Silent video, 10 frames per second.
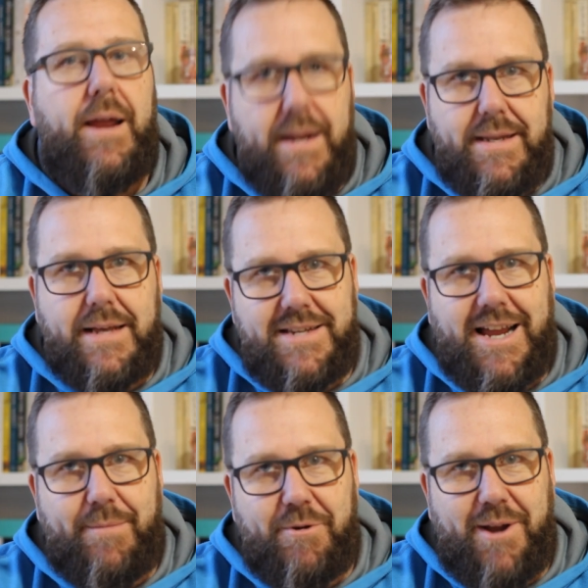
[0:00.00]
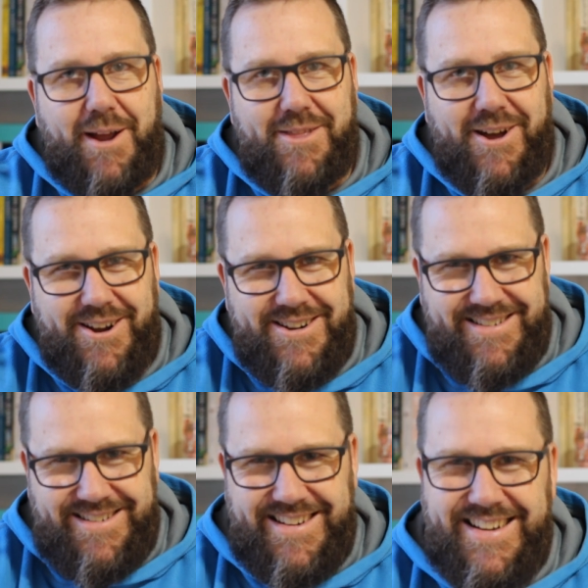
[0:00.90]
It does come around,
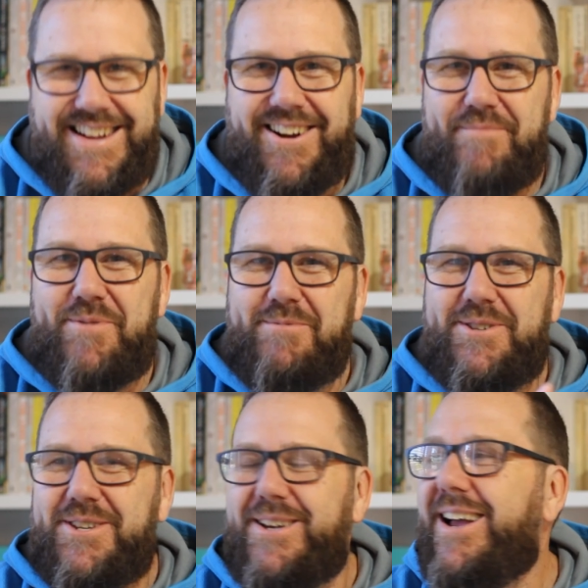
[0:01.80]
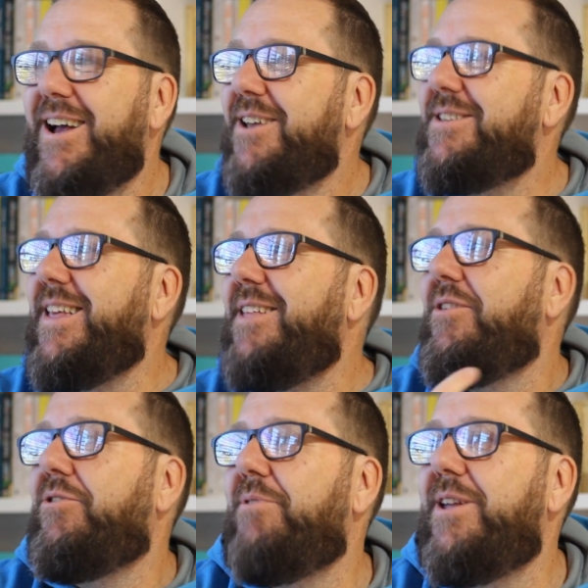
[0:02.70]
I promise you. So they're the
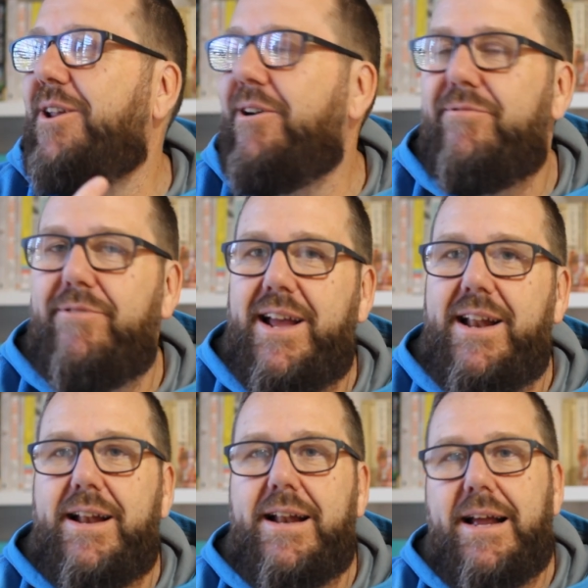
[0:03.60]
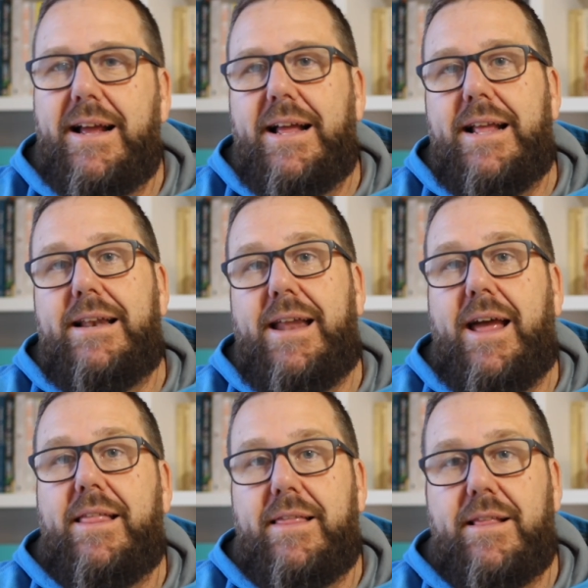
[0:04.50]
3 that I've read, and
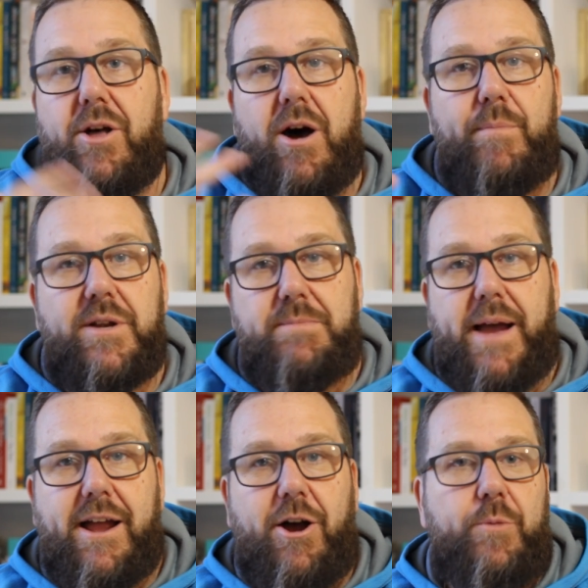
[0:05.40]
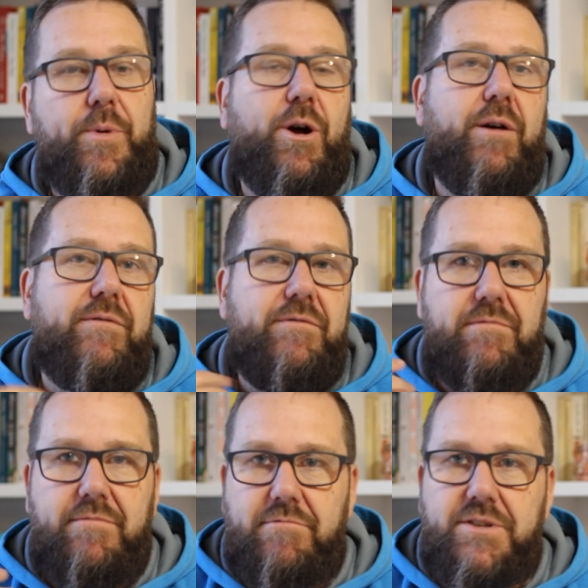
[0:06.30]
now that the library's back open, I've
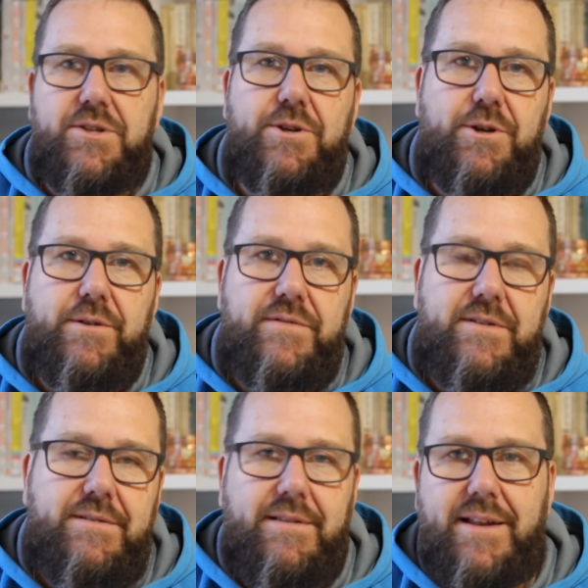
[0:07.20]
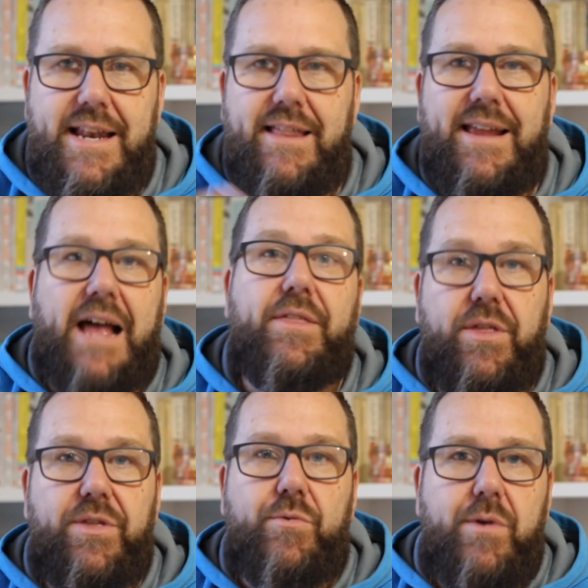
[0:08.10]
reserved the other
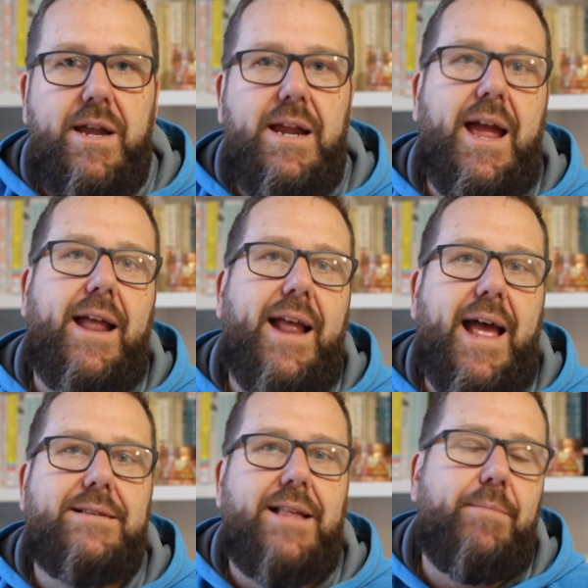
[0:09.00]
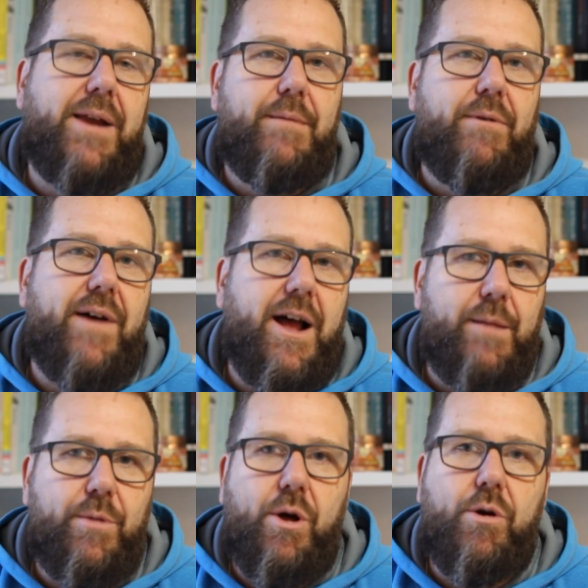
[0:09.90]
3, and as they become
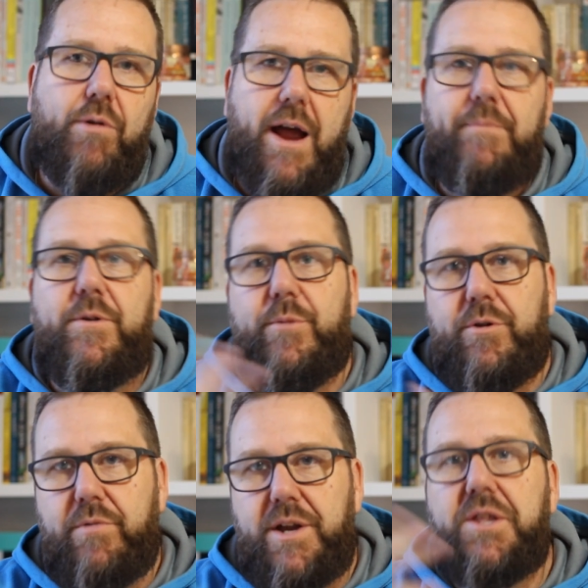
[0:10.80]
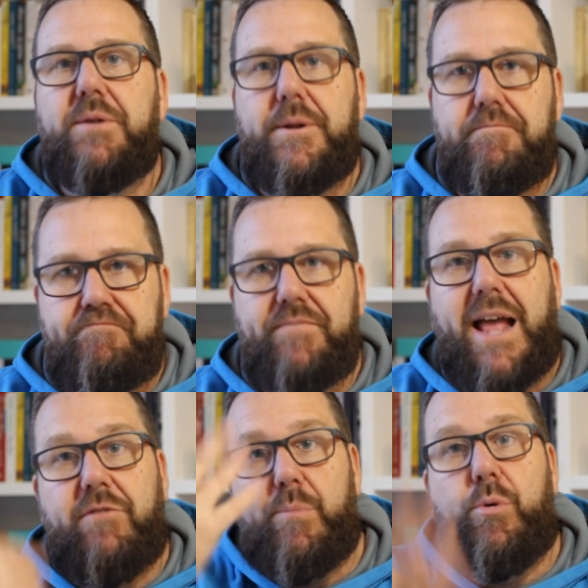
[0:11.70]
available, I'll grab them and read them
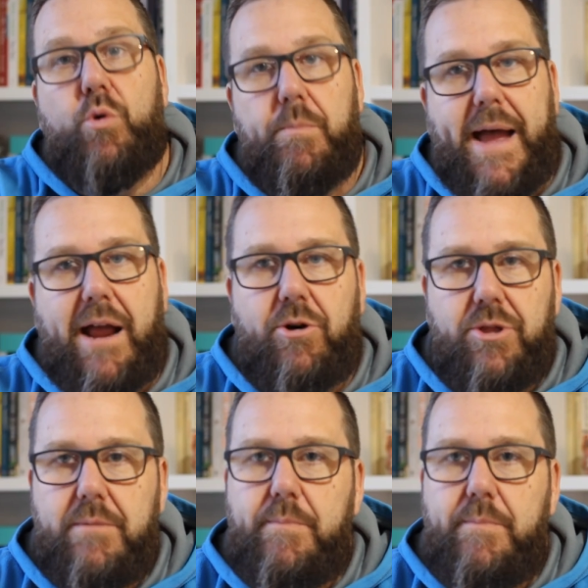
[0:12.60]
and report back on them.